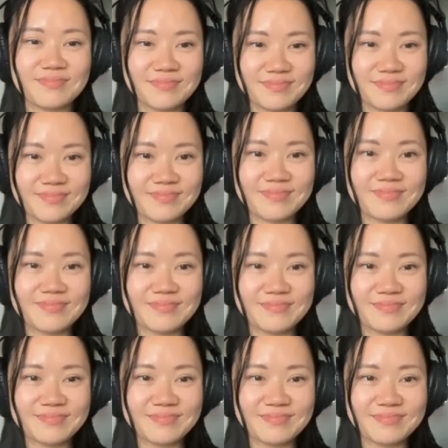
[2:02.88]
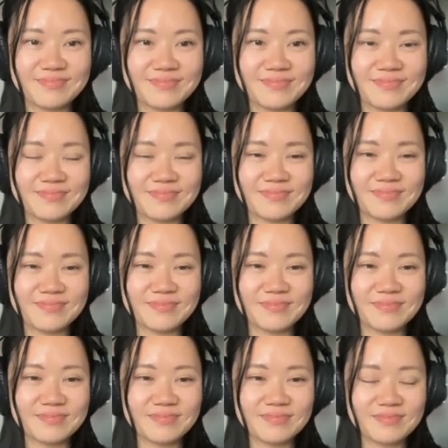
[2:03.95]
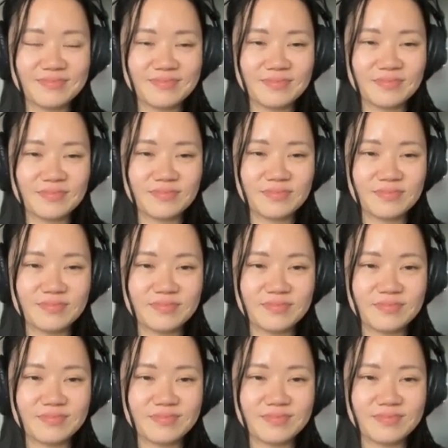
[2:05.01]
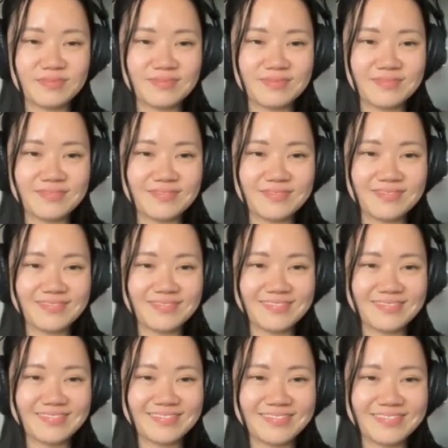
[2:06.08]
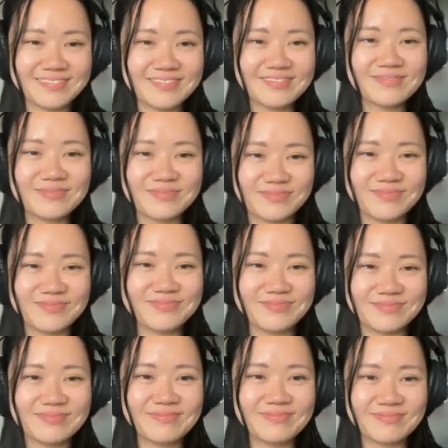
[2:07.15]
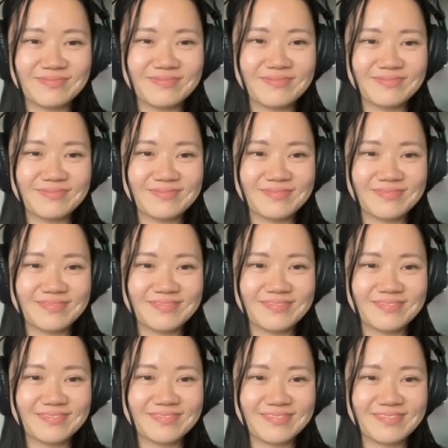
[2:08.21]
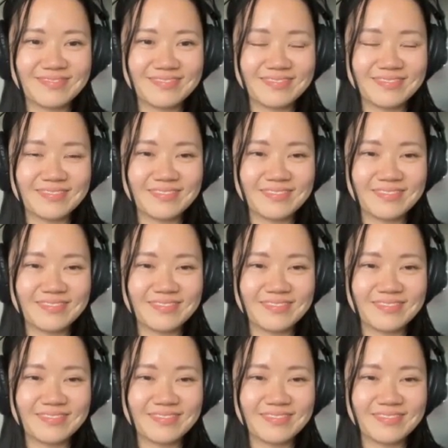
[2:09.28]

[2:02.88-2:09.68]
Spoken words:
(silent)